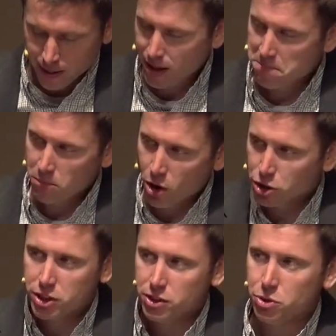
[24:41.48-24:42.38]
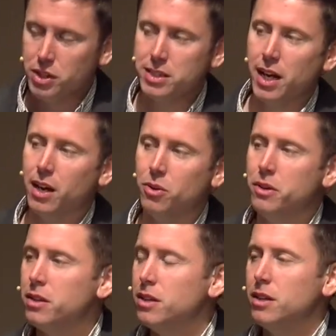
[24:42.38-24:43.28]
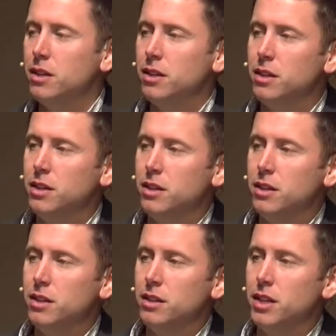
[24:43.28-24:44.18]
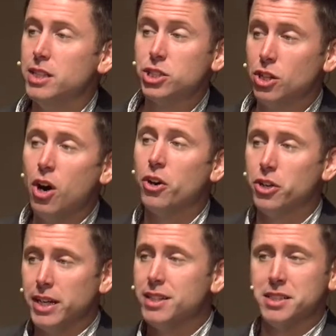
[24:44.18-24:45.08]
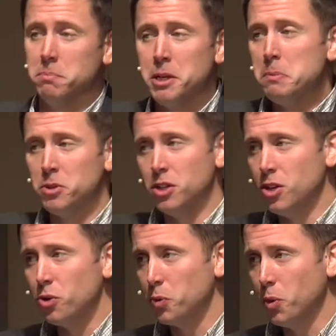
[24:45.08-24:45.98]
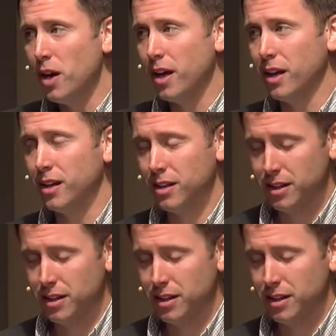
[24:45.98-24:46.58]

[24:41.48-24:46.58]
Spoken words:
They marched into the town. They slaughtered innocent people along the way.